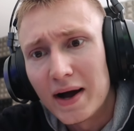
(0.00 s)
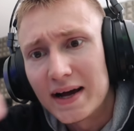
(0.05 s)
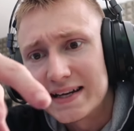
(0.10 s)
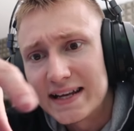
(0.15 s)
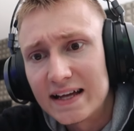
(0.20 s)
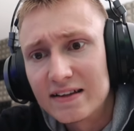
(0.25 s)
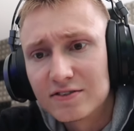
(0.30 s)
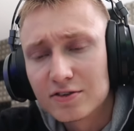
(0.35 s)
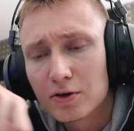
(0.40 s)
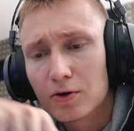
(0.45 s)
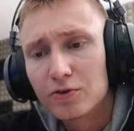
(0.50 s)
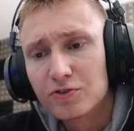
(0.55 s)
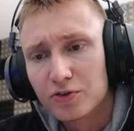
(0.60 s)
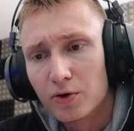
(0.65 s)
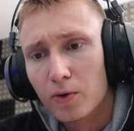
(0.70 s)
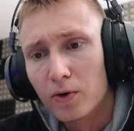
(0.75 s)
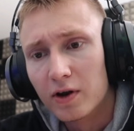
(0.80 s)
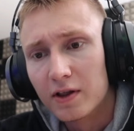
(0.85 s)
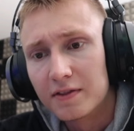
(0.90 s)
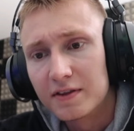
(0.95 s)
identical to
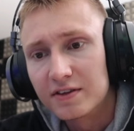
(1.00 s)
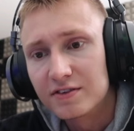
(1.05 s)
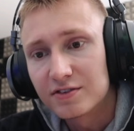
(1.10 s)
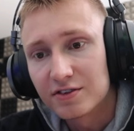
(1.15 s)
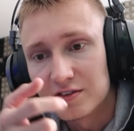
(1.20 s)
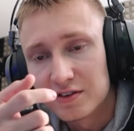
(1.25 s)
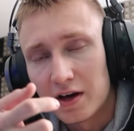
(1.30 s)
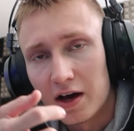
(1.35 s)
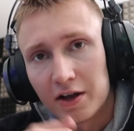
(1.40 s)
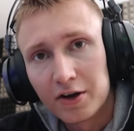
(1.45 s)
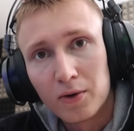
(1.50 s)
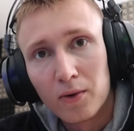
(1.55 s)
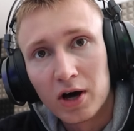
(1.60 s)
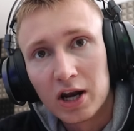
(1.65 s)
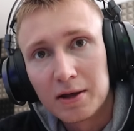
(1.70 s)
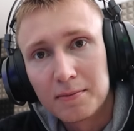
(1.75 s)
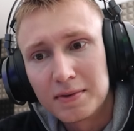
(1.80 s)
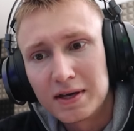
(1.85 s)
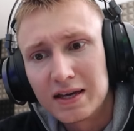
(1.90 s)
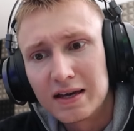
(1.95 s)
all of these because I don't
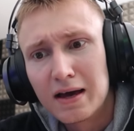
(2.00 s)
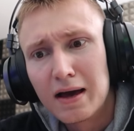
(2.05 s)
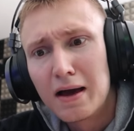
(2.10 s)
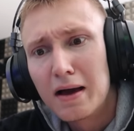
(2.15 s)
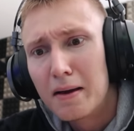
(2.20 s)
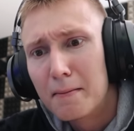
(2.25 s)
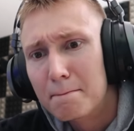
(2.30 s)
want to be